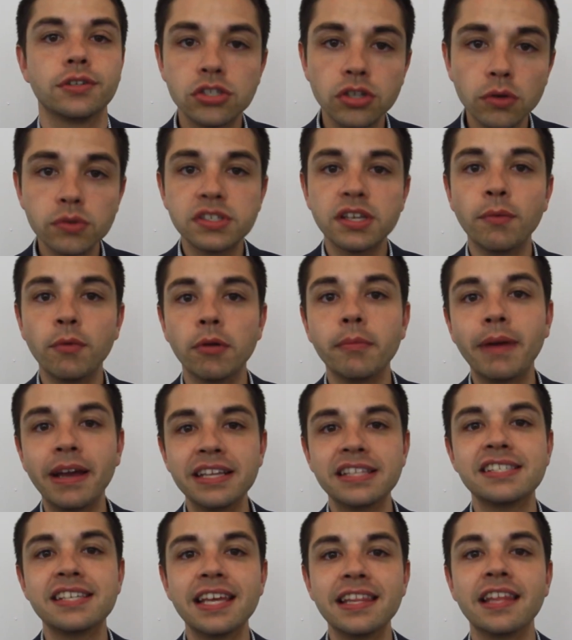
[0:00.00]
So someone
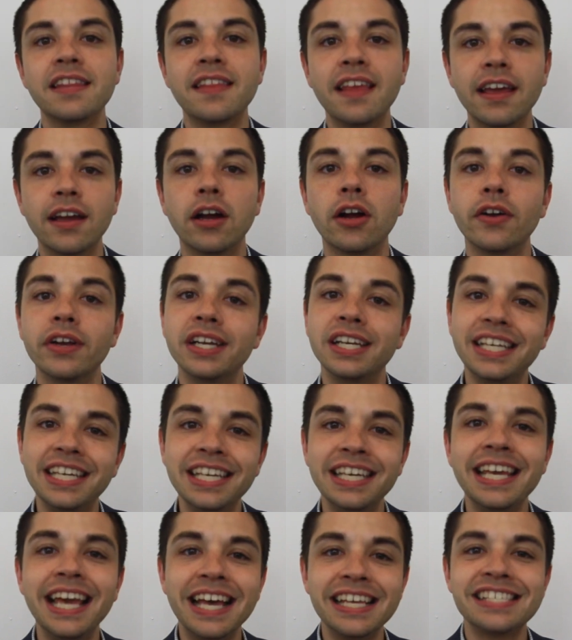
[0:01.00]
might say that they are an
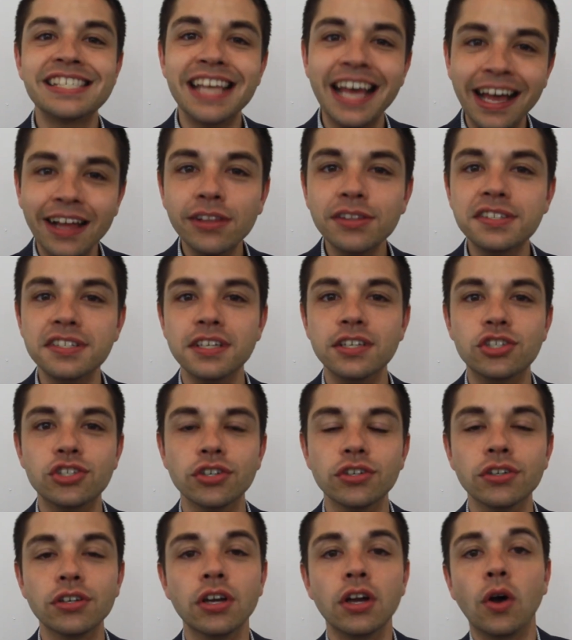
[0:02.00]
ESL
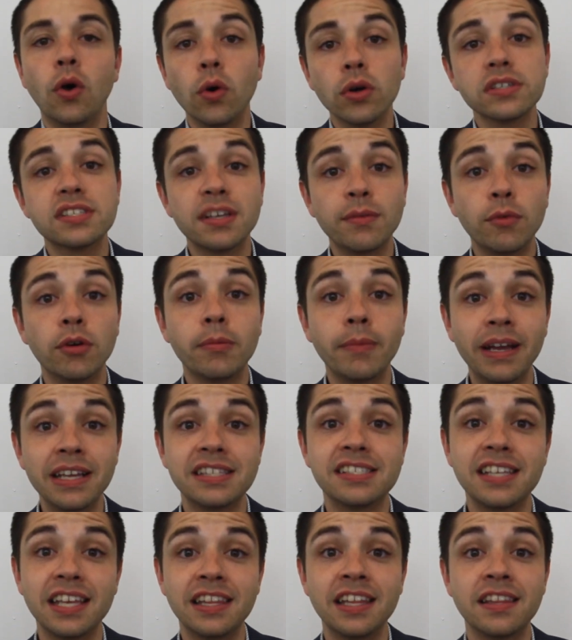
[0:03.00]
teacher, or someone
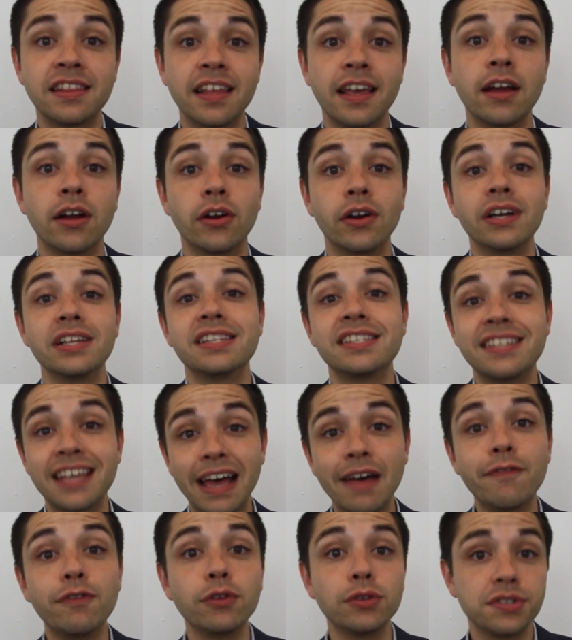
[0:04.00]
might say that they are a
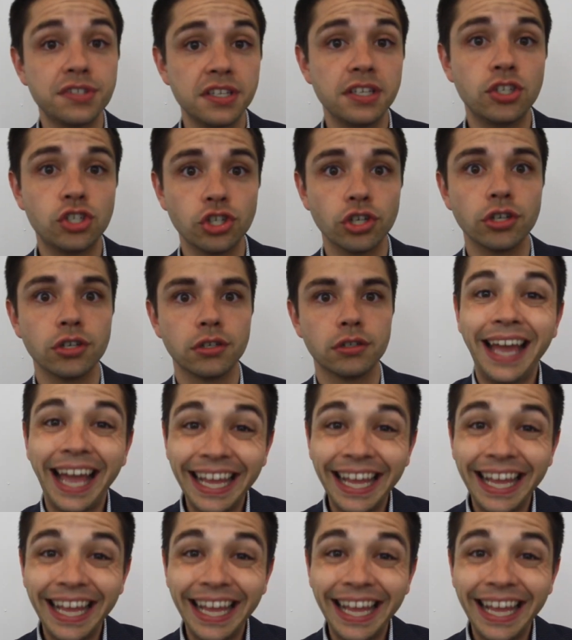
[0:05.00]
TEFL teacher.